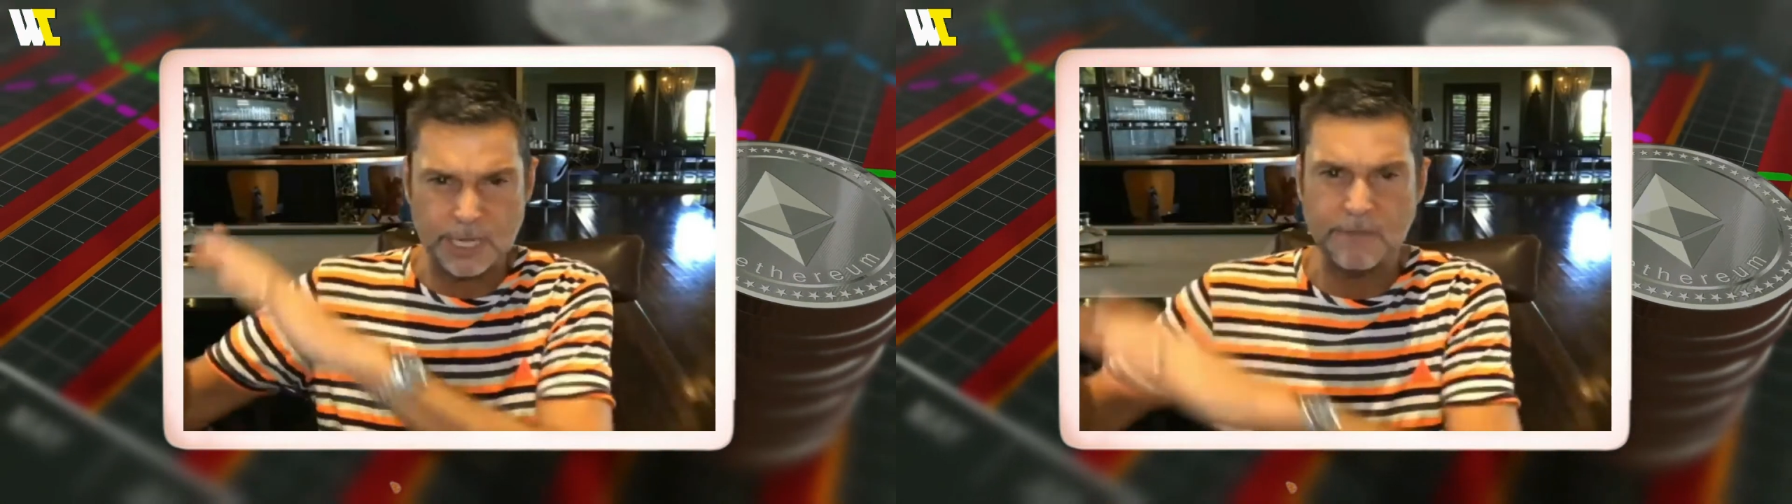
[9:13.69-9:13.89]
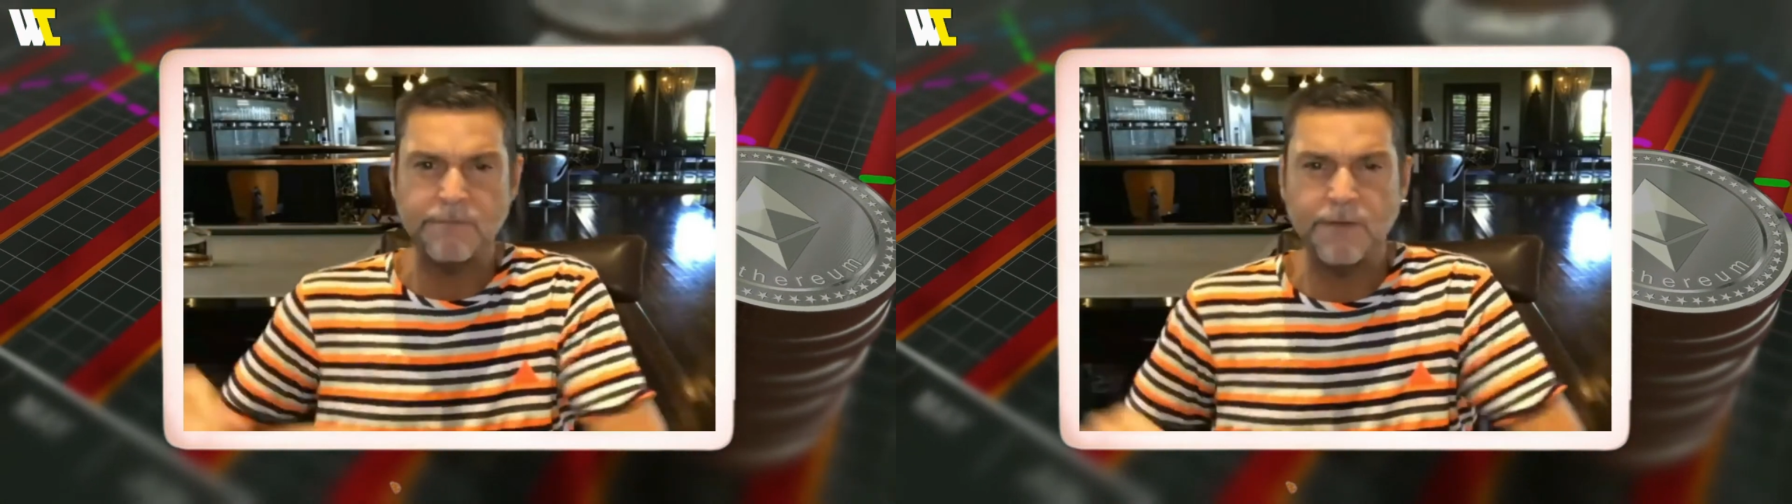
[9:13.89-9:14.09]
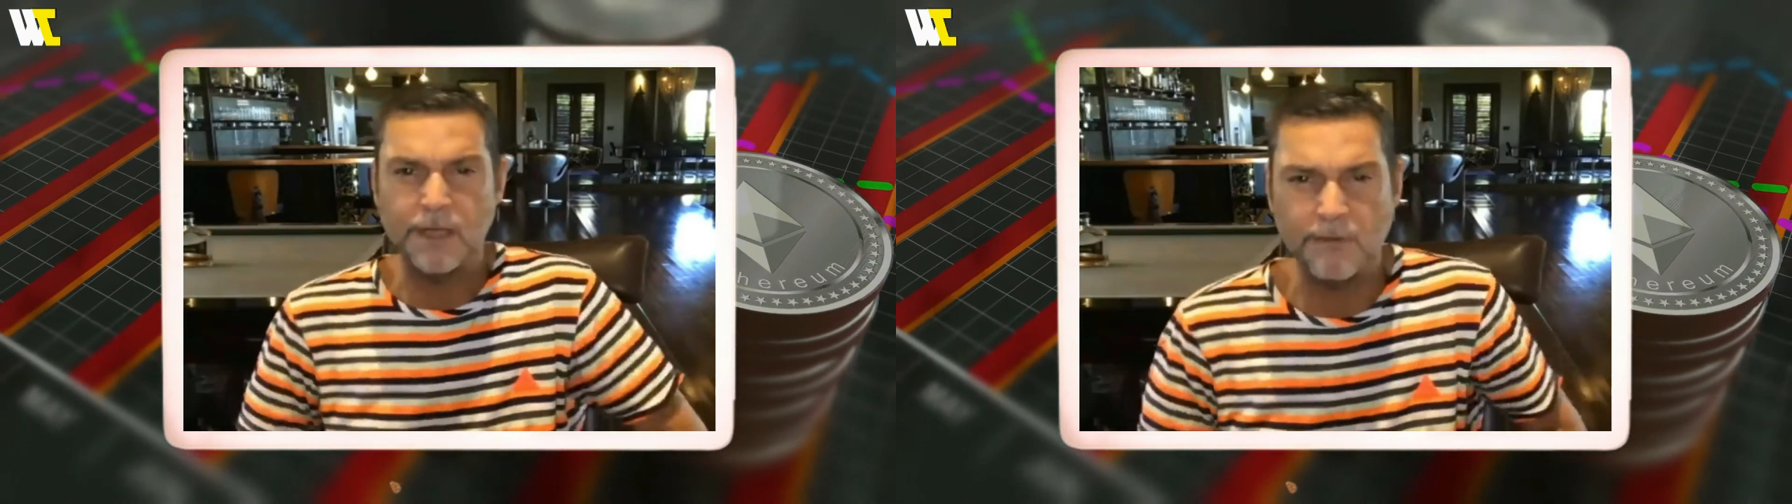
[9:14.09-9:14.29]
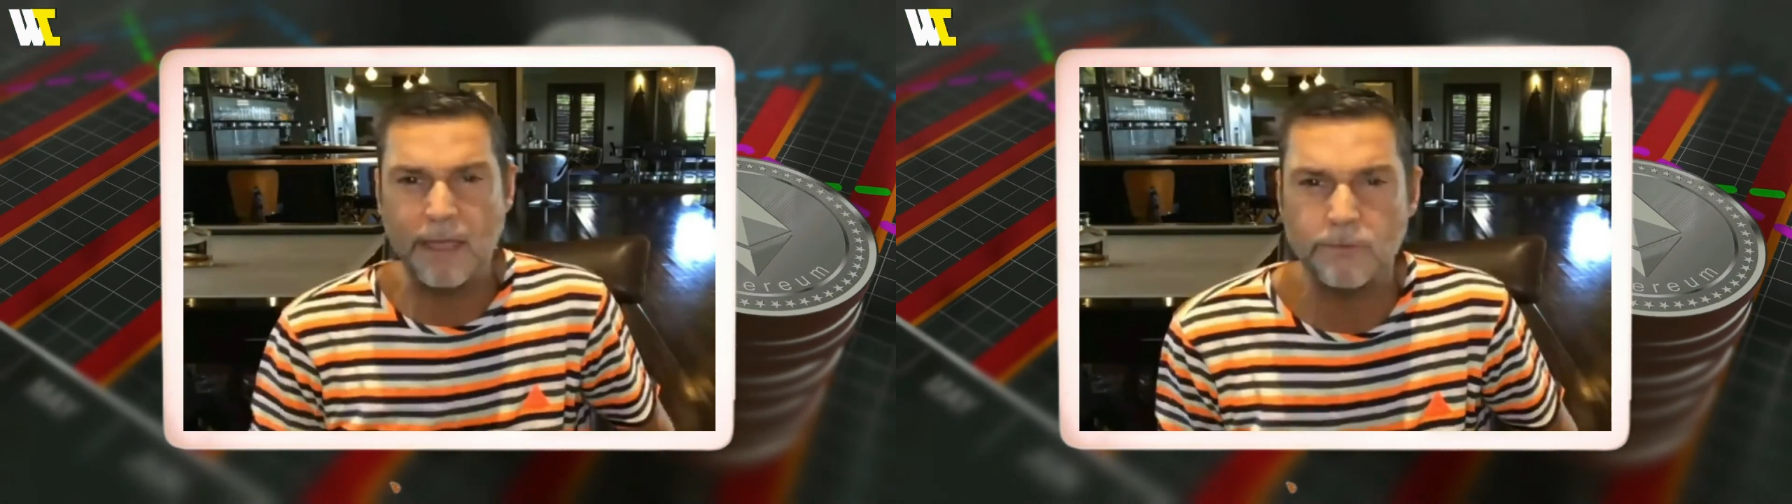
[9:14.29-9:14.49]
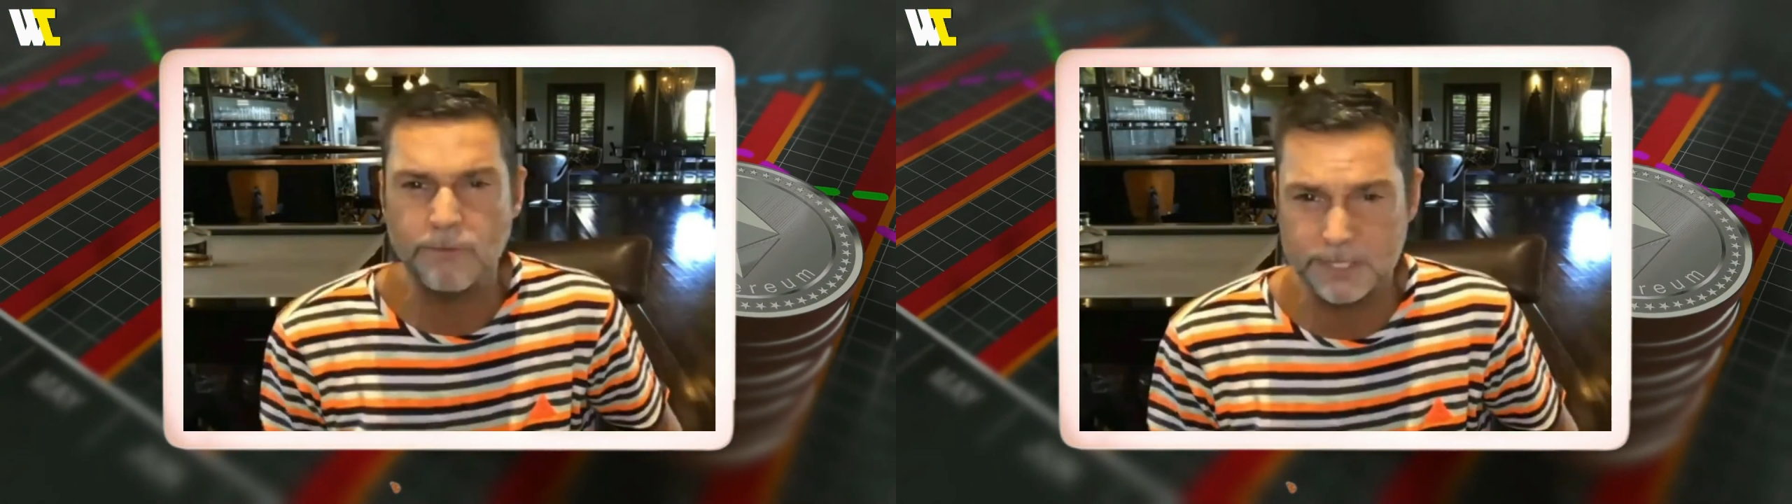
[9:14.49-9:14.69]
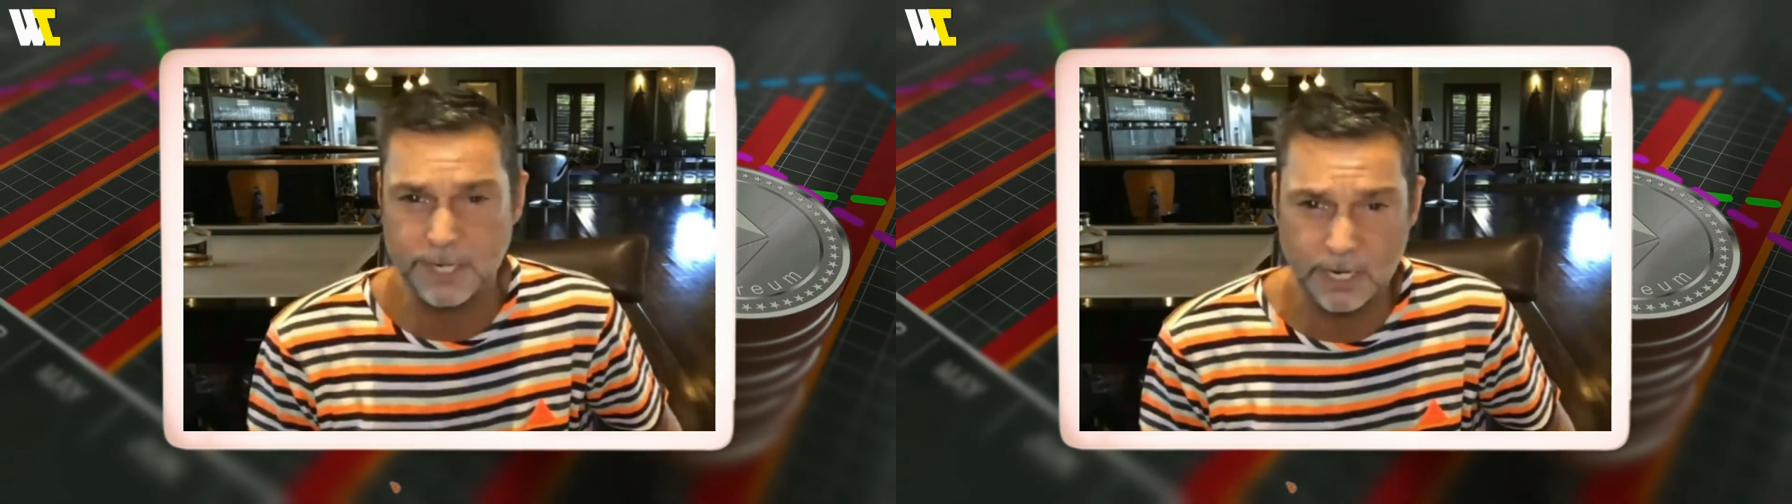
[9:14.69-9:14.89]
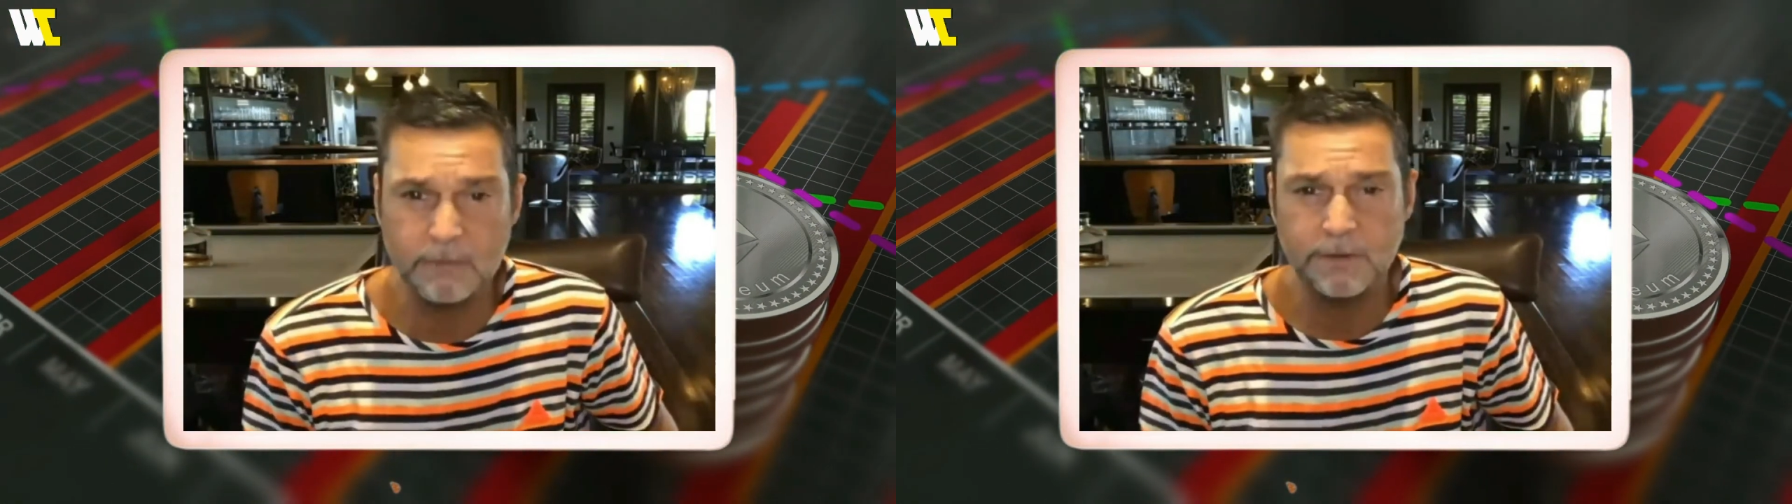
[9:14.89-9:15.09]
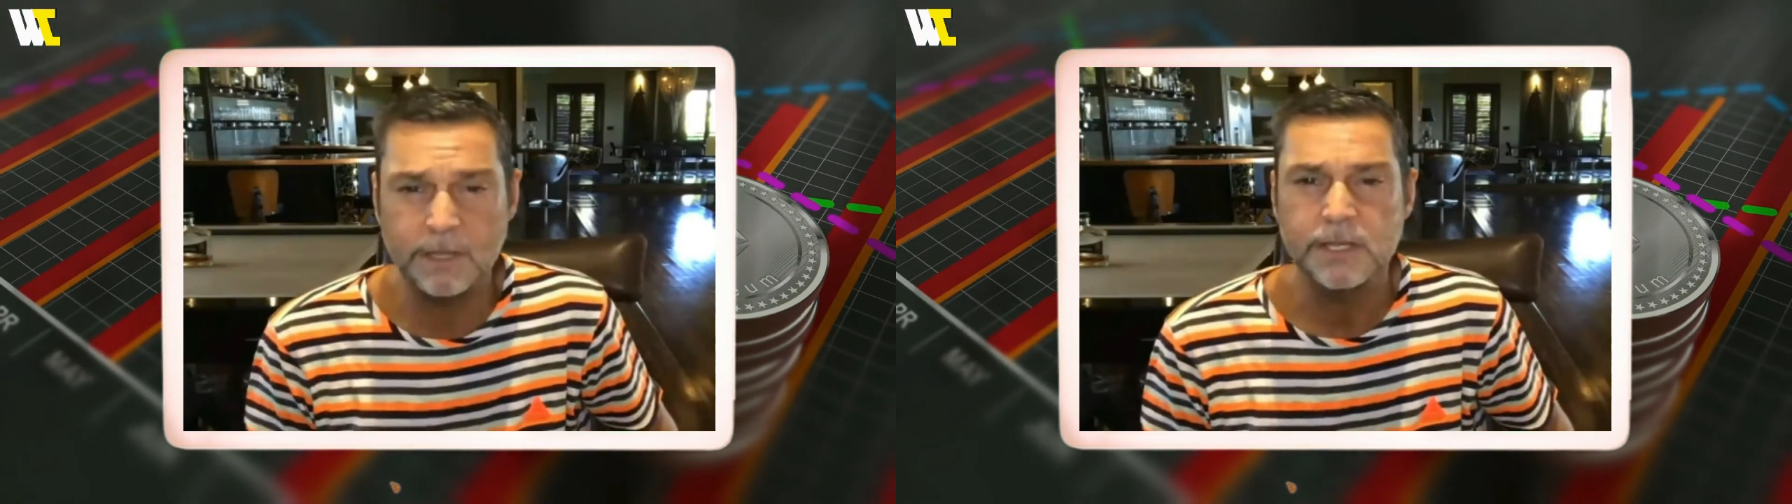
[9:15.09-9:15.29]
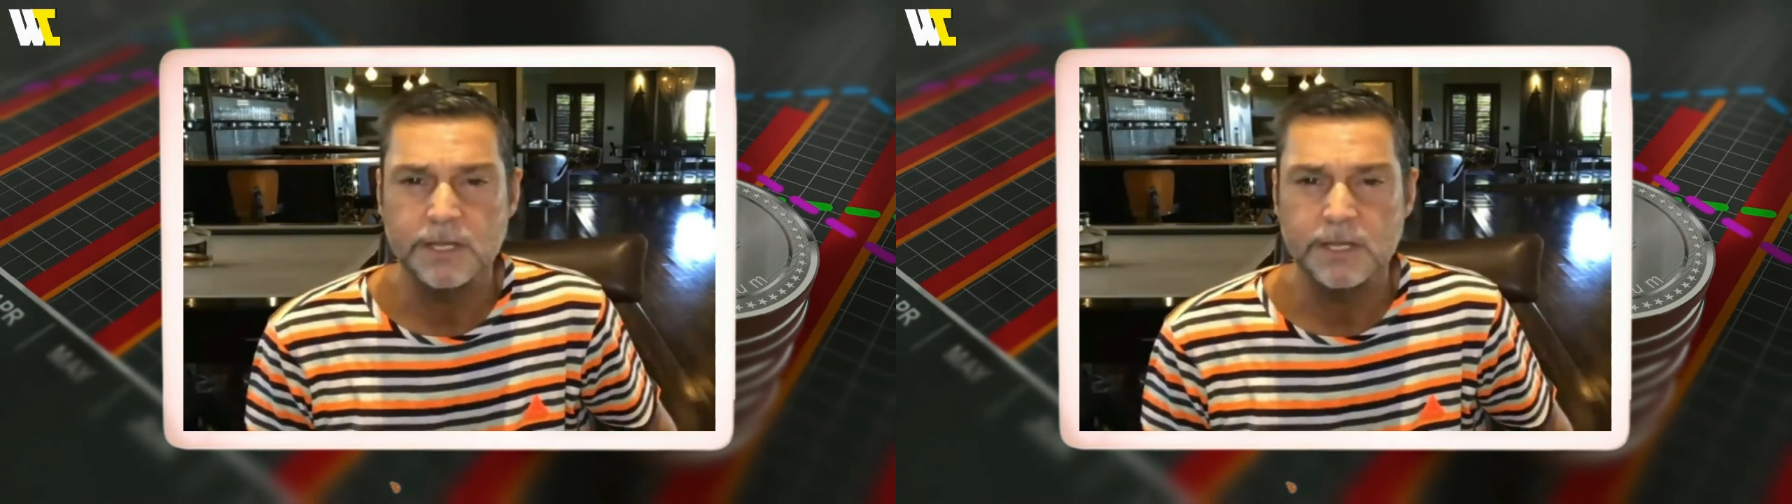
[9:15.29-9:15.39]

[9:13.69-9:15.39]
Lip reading: a further out on the risk curve